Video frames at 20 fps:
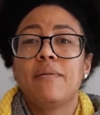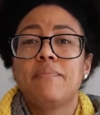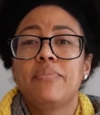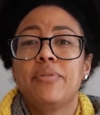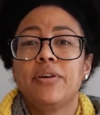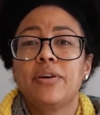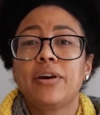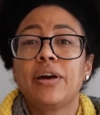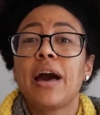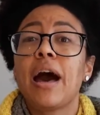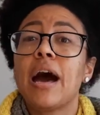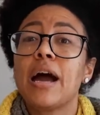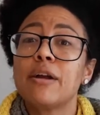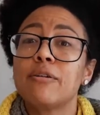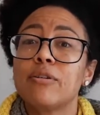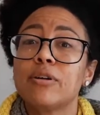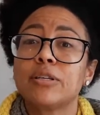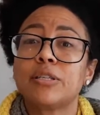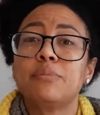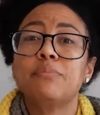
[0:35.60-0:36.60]
the
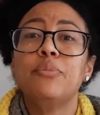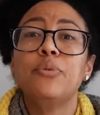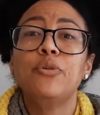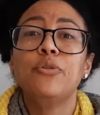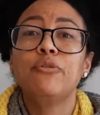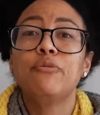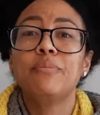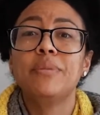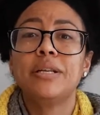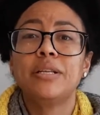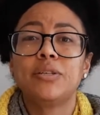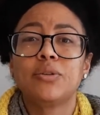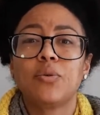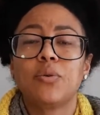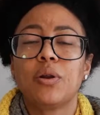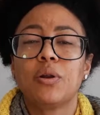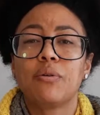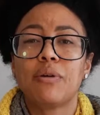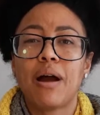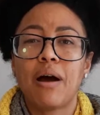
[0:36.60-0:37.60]
Kairos movement
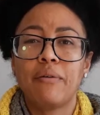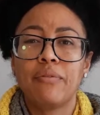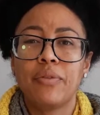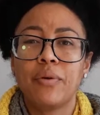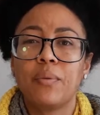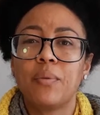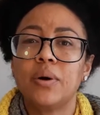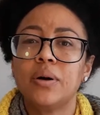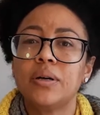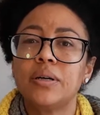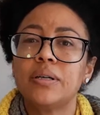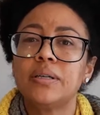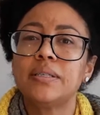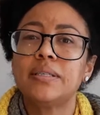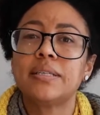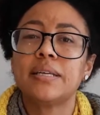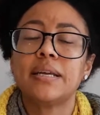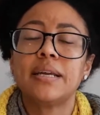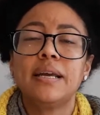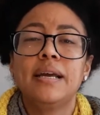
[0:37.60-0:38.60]
all around the
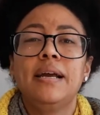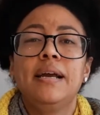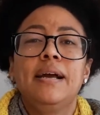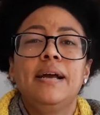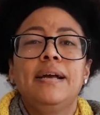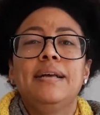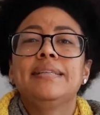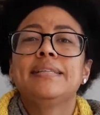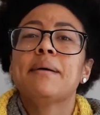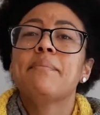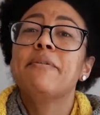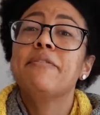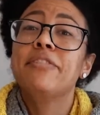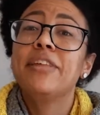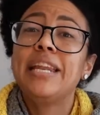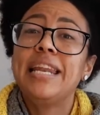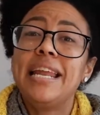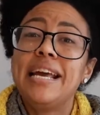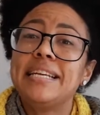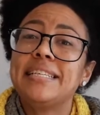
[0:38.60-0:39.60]
world, some of
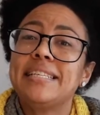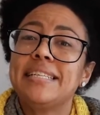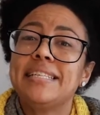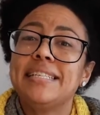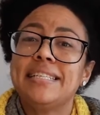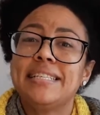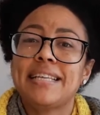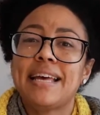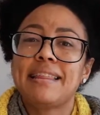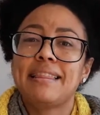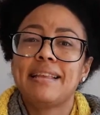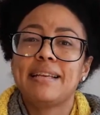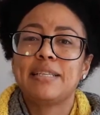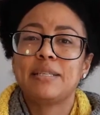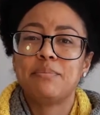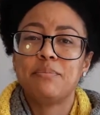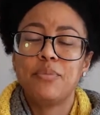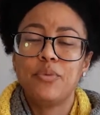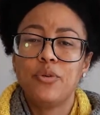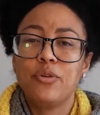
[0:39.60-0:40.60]
the lessons that
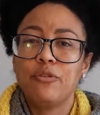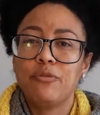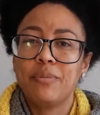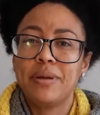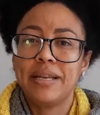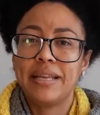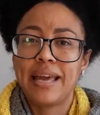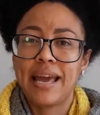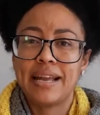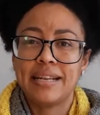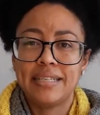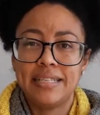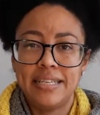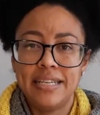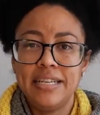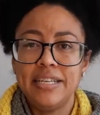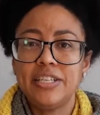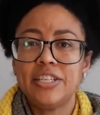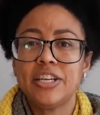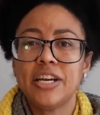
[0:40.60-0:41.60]
this movement can
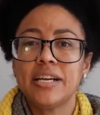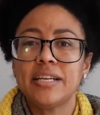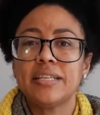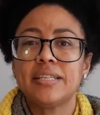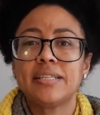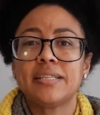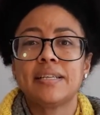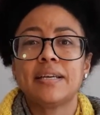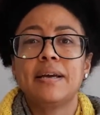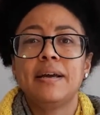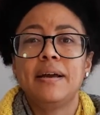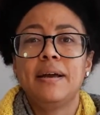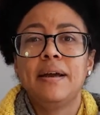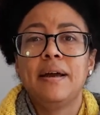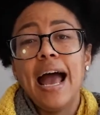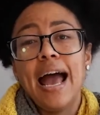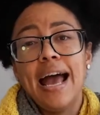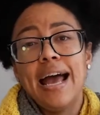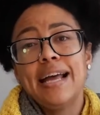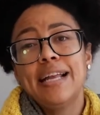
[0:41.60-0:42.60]
teach us,
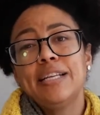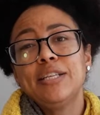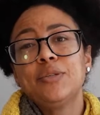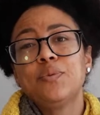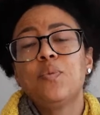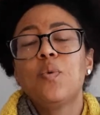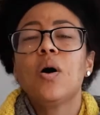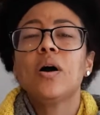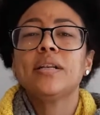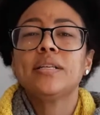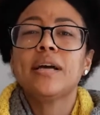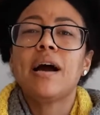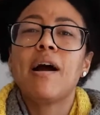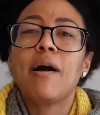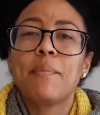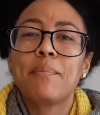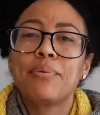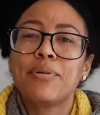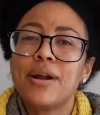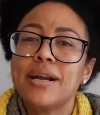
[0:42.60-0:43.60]
and what
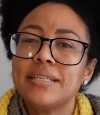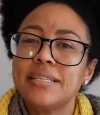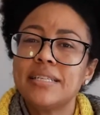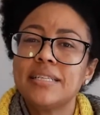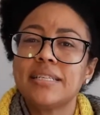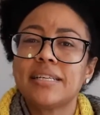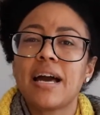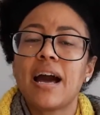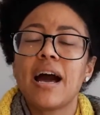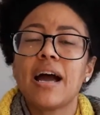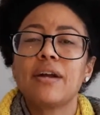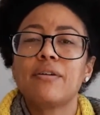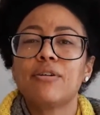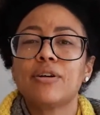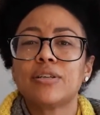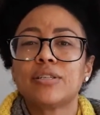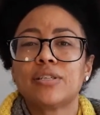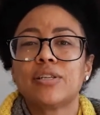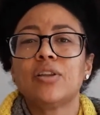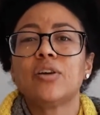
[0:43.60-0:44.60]
our present
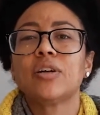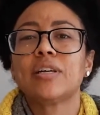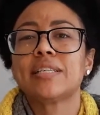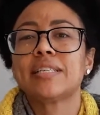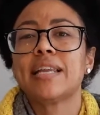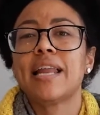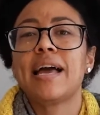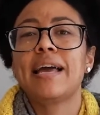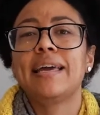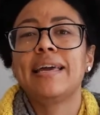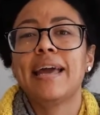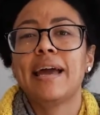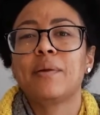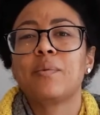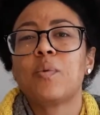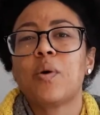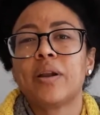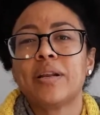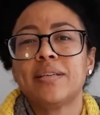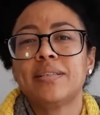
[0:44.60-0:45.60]
Kairos looks like and
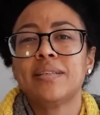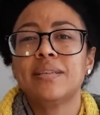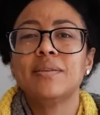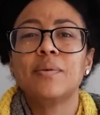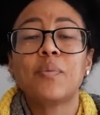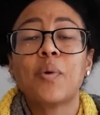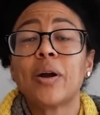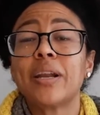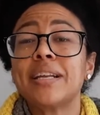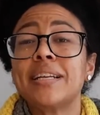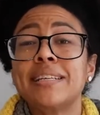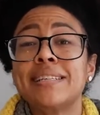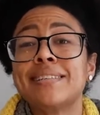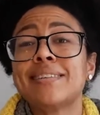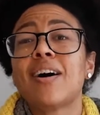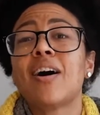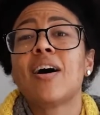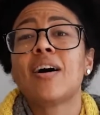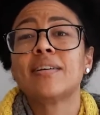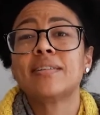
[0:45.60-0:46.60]
what it is
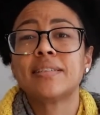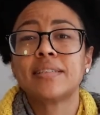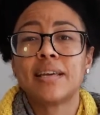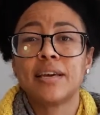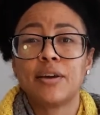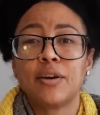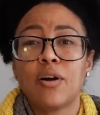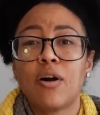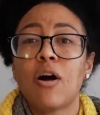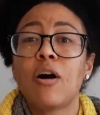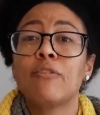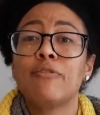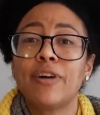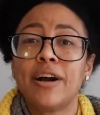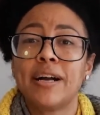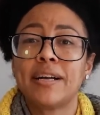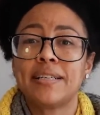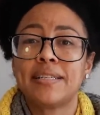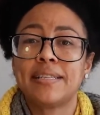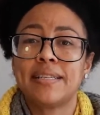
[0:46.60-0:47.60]
asking of
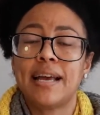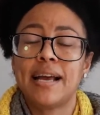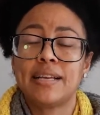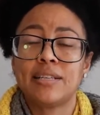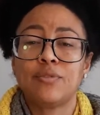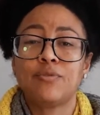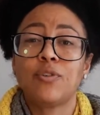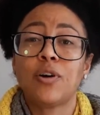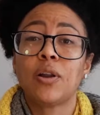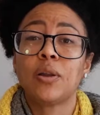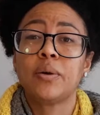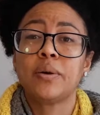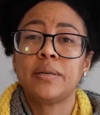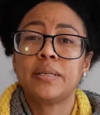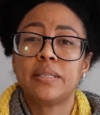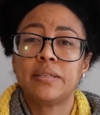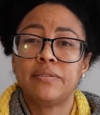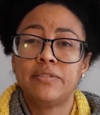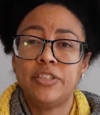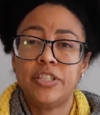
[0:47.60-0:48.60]
us as
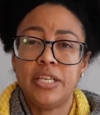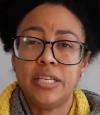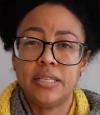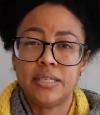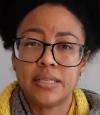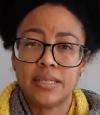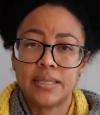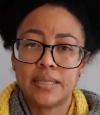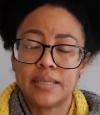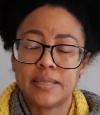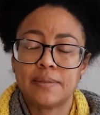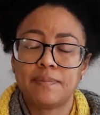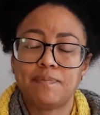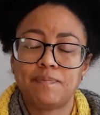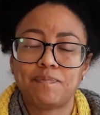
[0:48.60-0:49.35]
followers of Jesus.